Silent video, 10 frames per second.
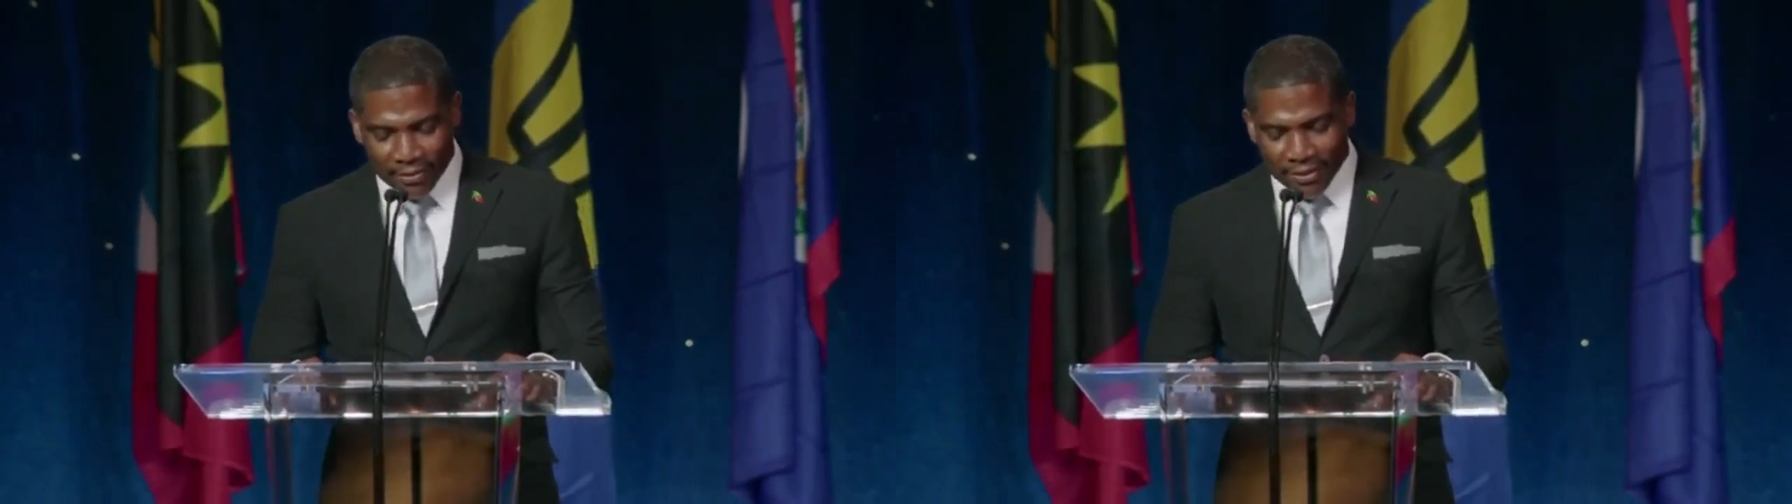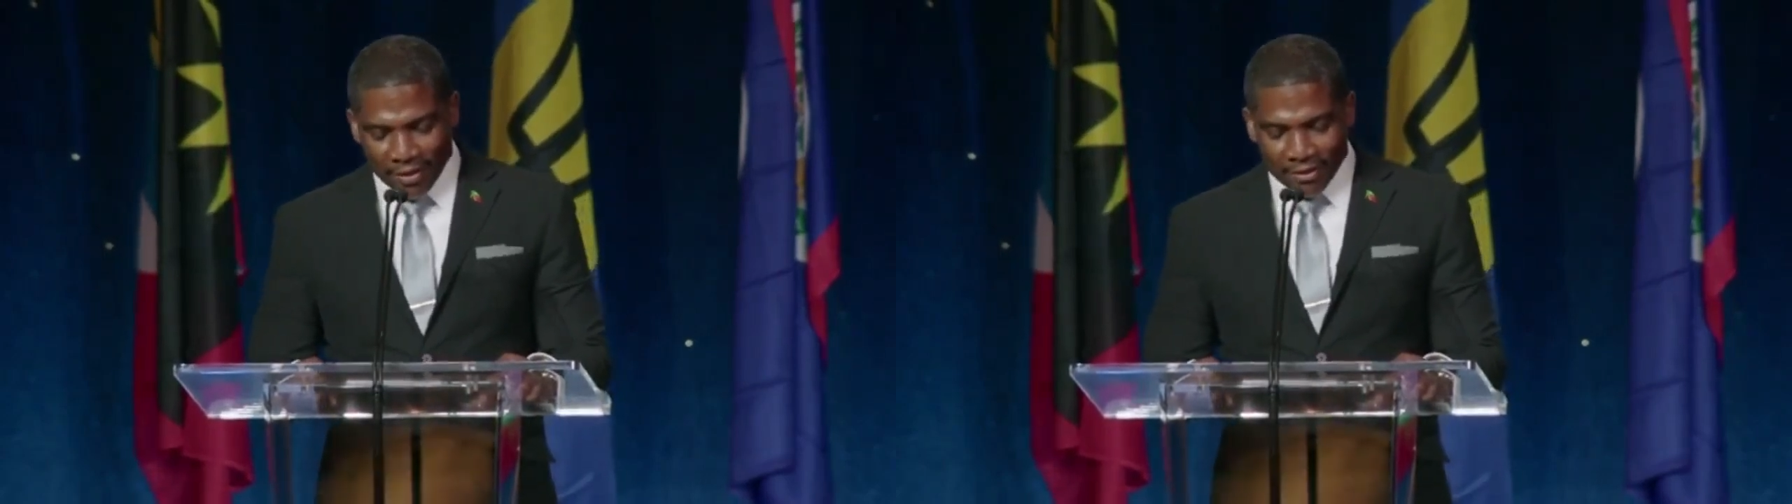
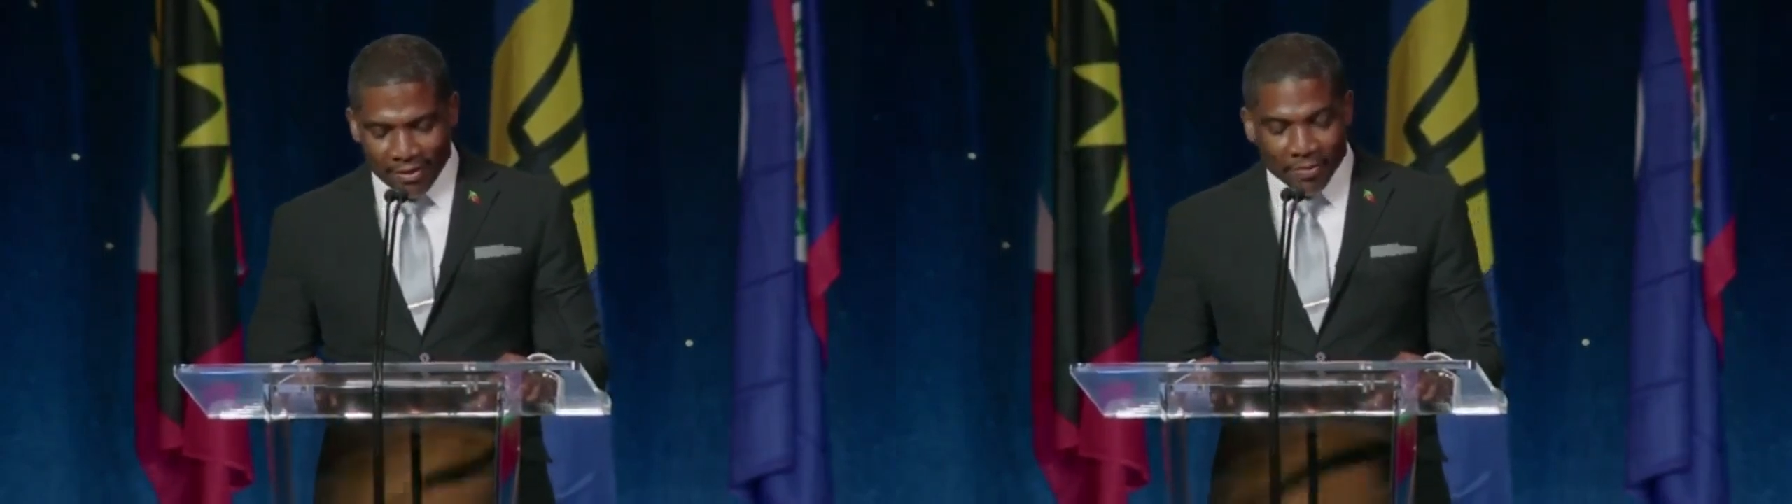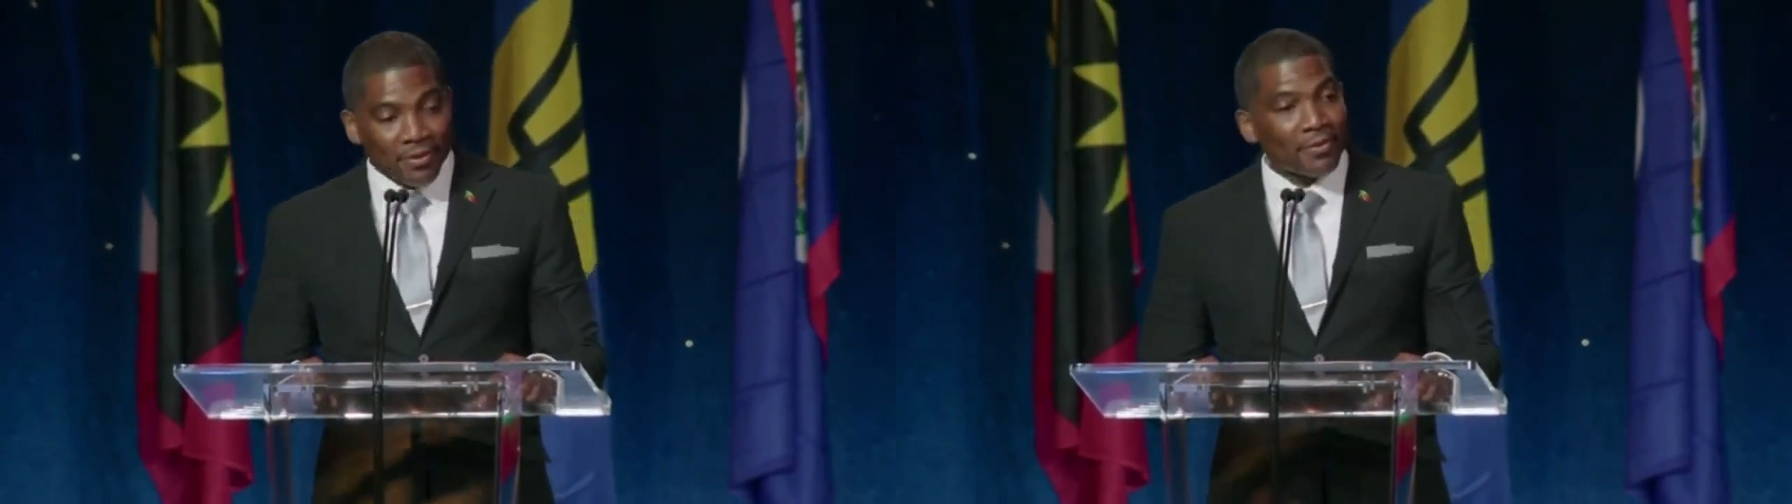the
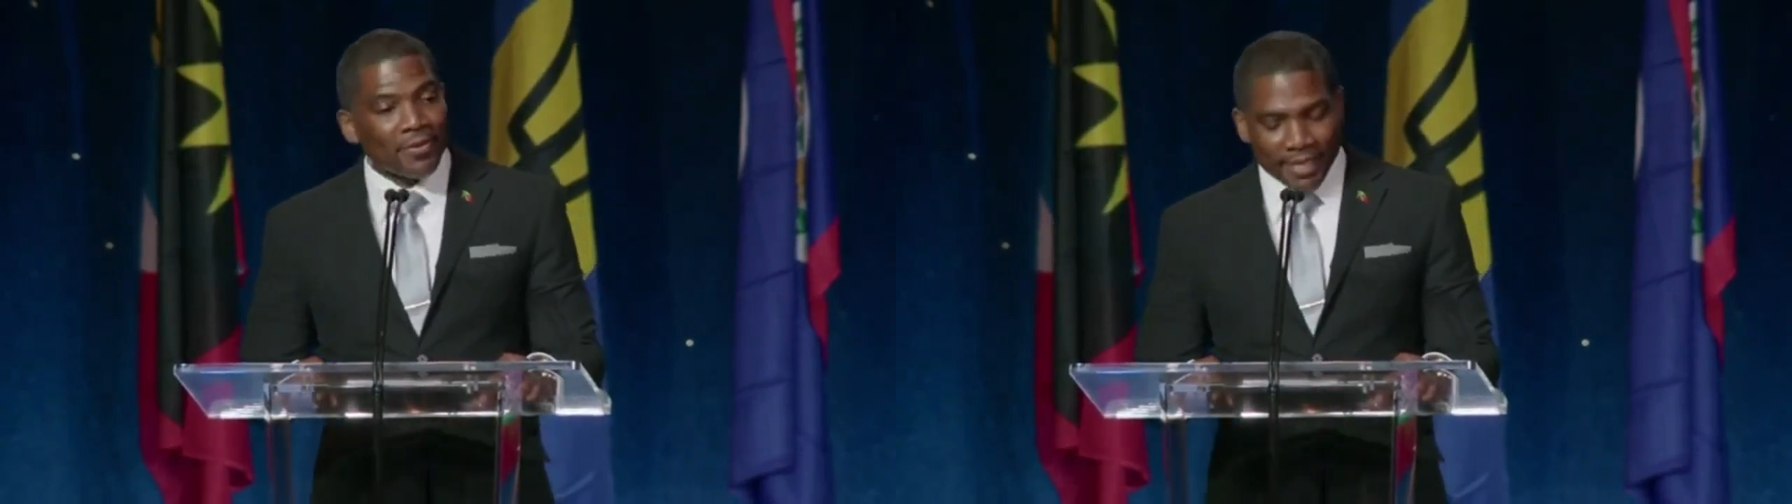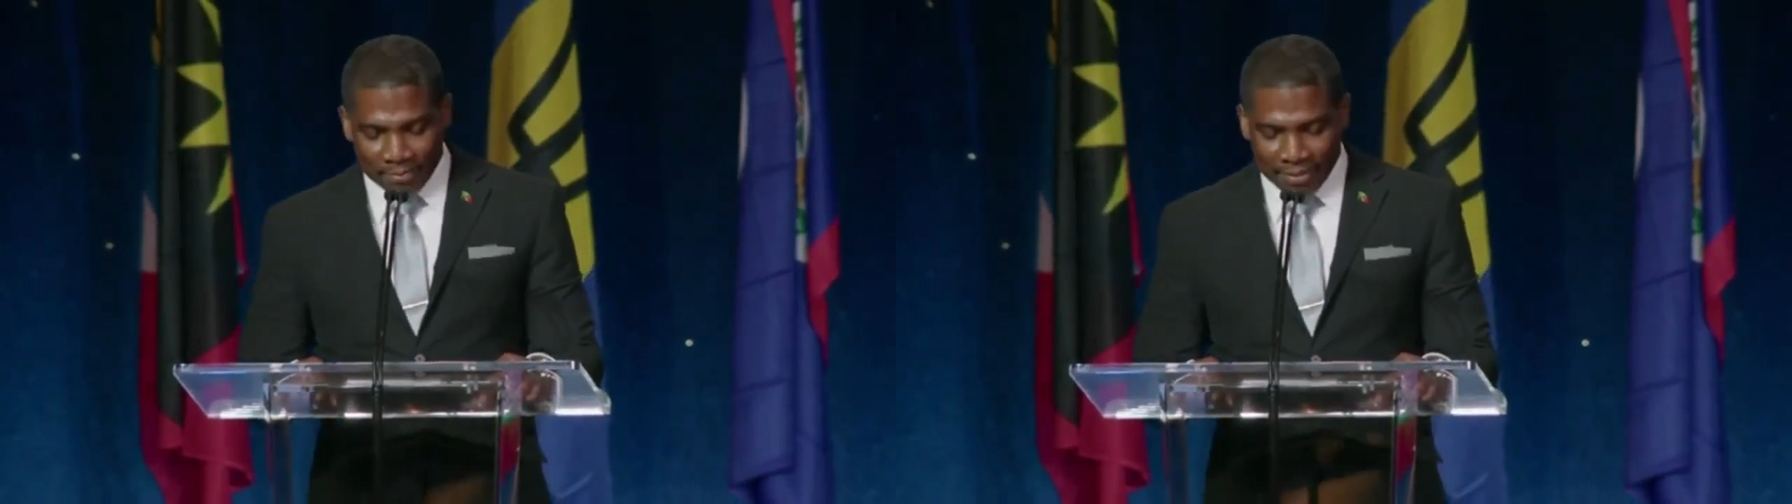Honorable
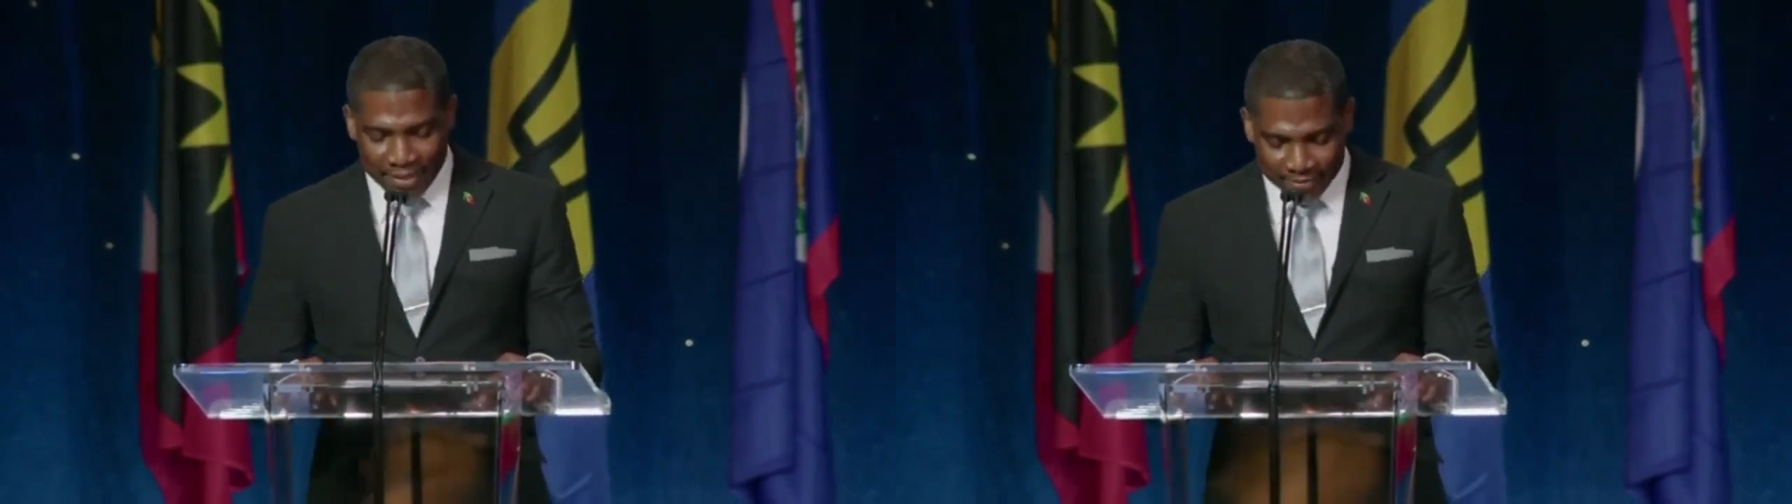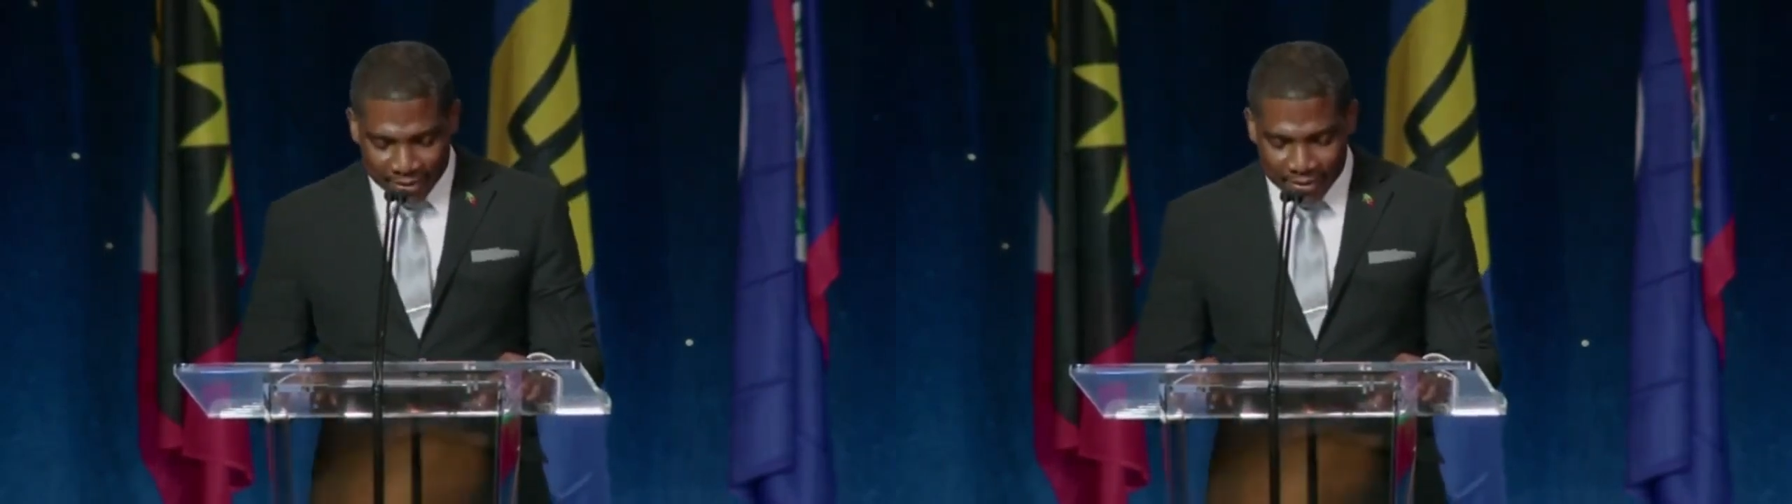Philip
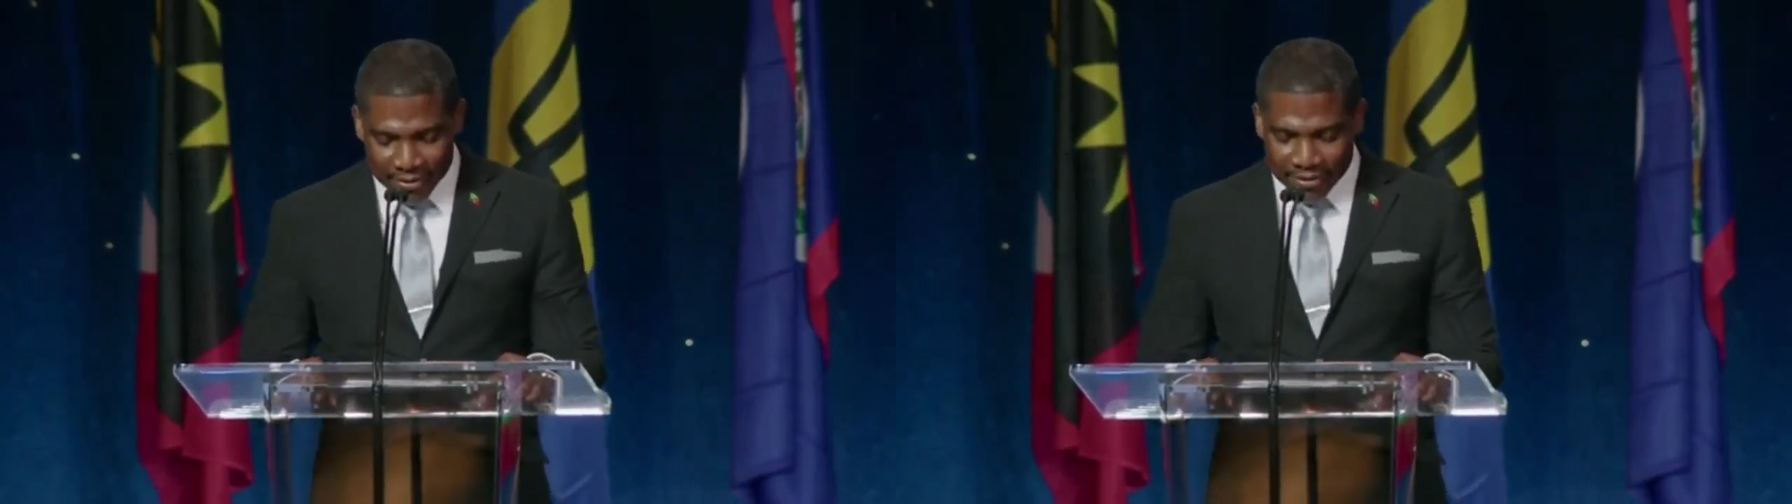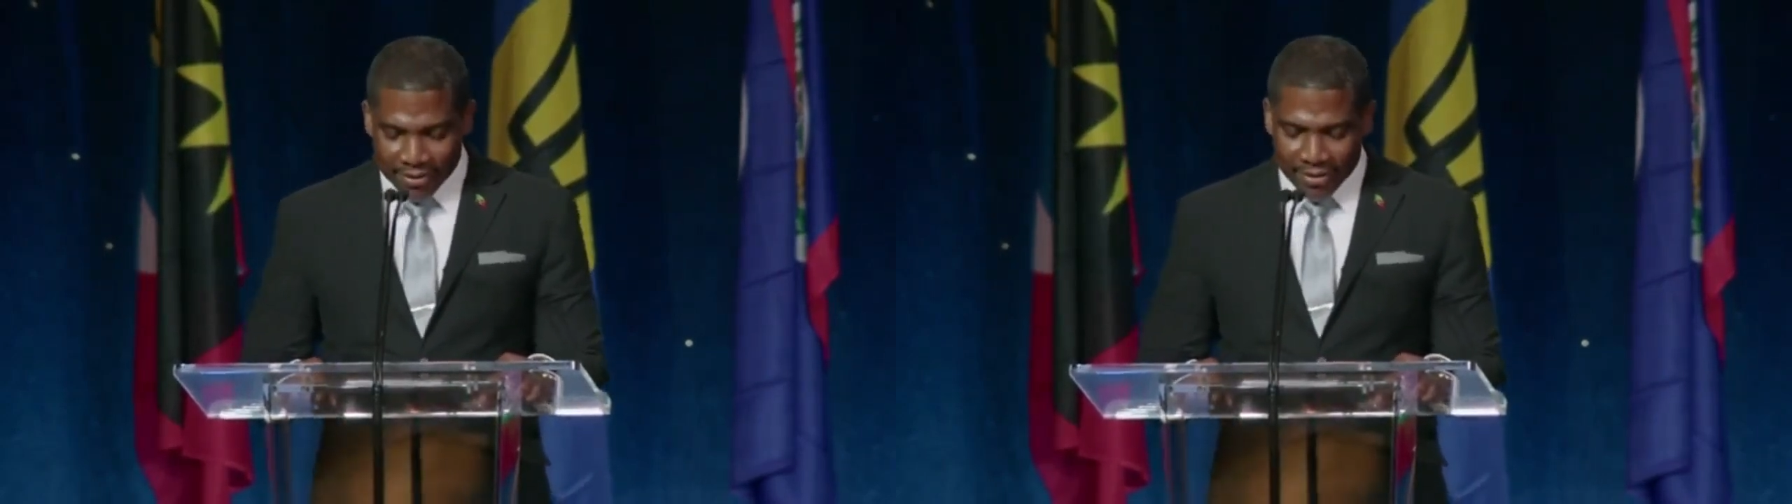
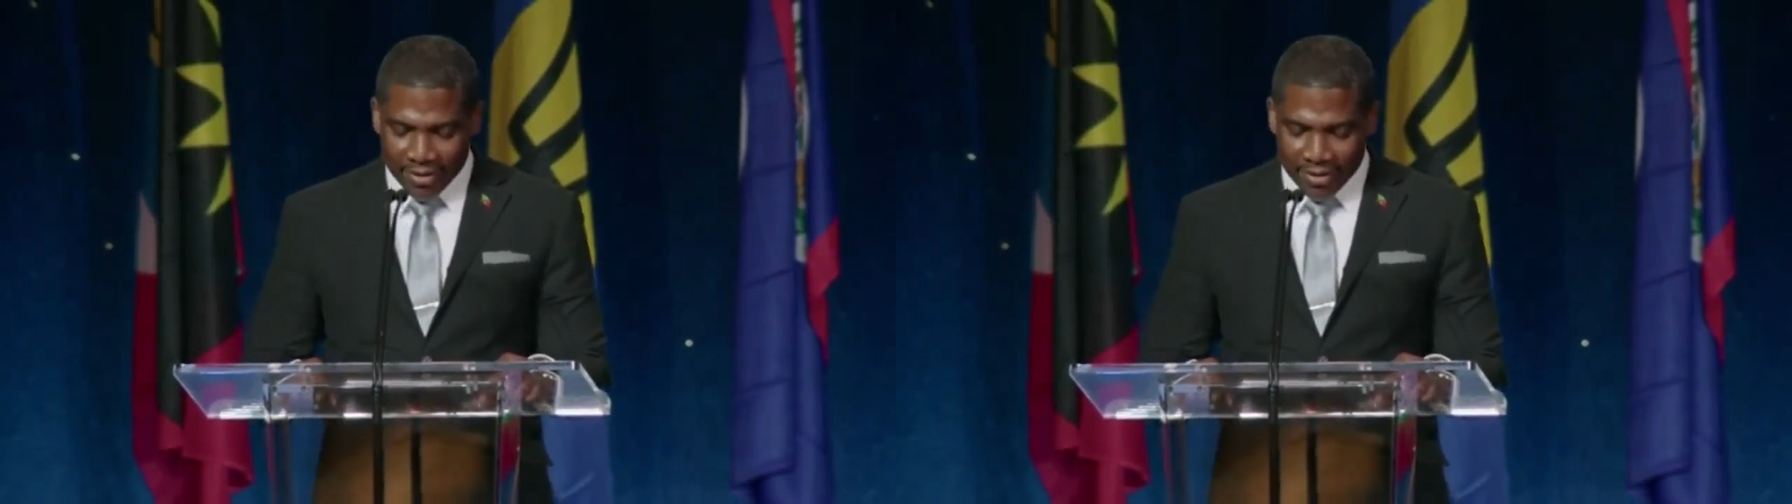Davis,